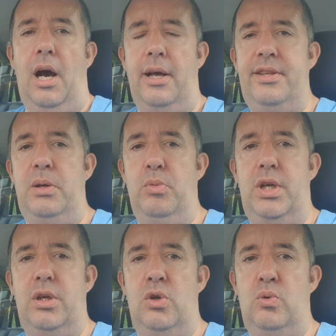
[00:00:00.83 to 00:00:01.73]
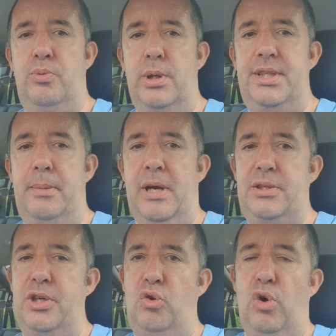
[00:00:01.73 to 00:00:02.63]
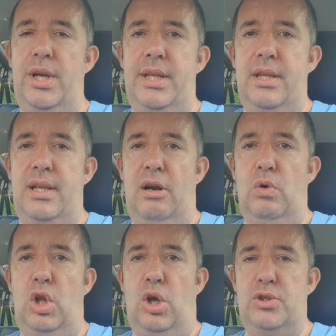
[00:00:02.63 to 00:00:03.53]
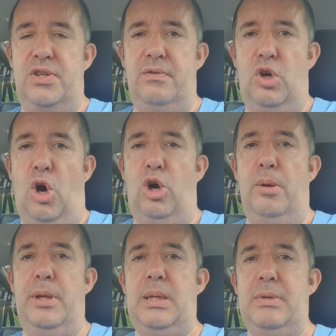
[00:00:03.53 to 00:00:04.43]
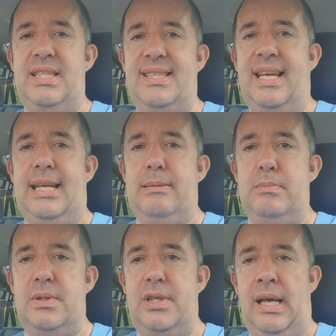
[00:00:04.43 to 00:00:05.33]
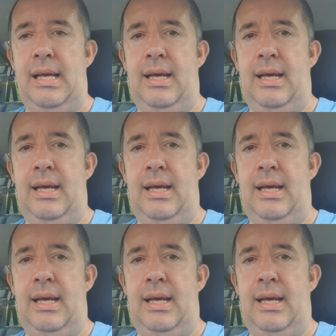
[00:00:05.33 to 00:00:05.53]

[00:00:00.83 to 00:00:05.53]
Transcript: I think we can all pretty much agree that there are lots of cockamamie schemes